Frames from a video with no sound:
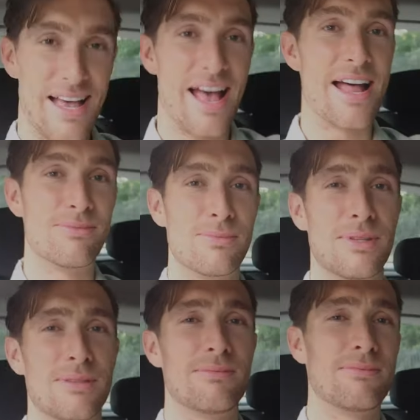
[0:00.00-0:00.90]
and
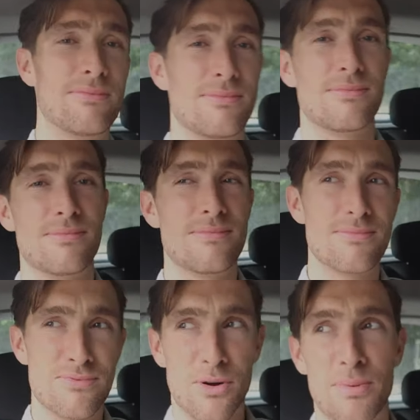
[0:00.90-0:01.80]

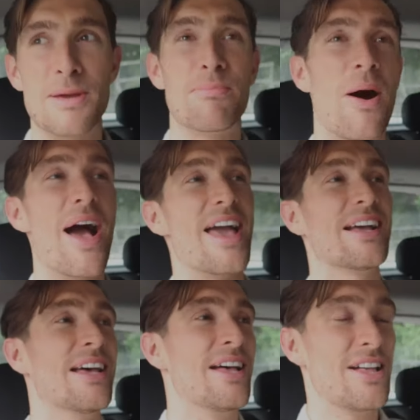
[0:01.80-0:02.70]
probably buying
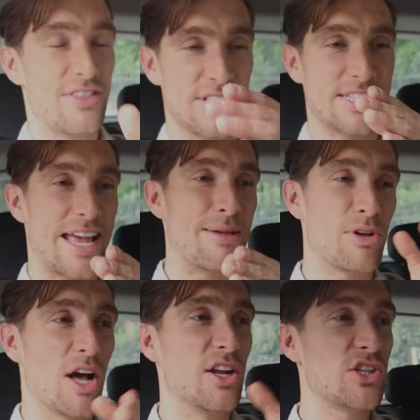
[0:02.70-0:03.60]
the same
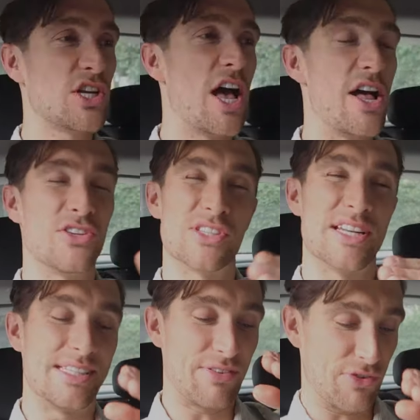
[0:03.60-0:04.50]
colour shirt, just in
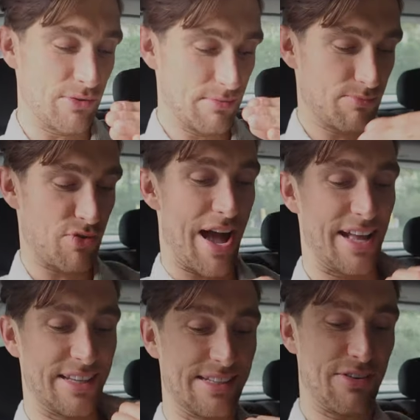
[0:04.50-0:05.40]
a different
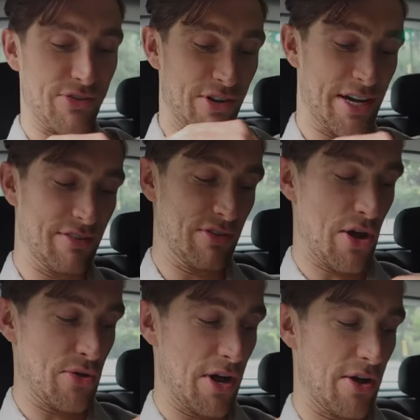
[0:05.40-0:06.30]
brand, a different kind of
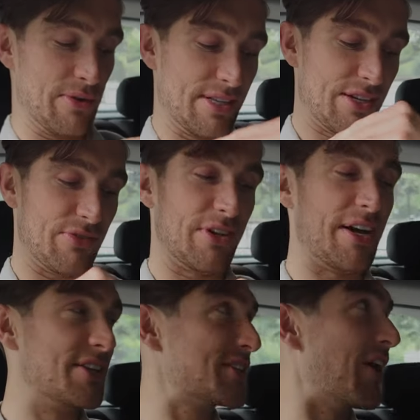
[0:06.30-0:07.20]
logo, and a different
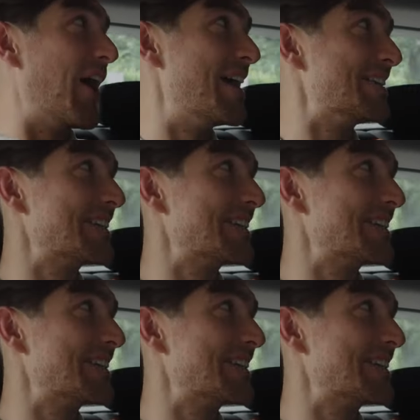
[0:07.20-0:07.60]
kind of size.